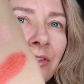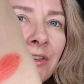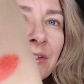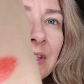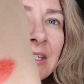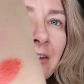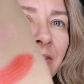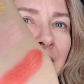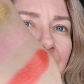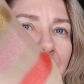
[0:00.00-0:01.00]
This is
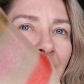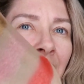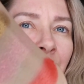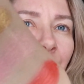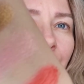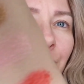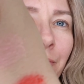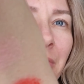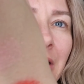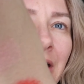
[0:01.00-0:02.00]
definitely a satin
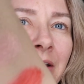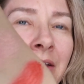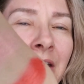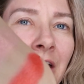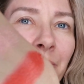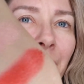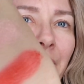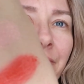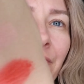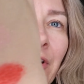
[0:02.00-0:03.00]
formula,
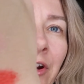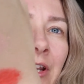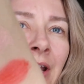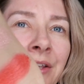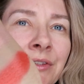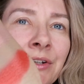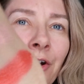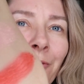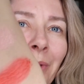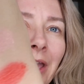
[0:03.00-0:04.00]
but very nice and
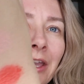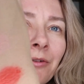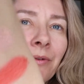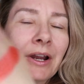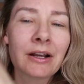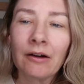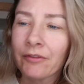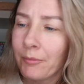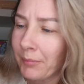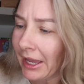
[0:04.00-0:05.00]
opaque right
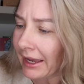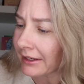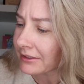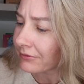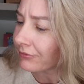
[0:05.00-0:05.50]
off the bat.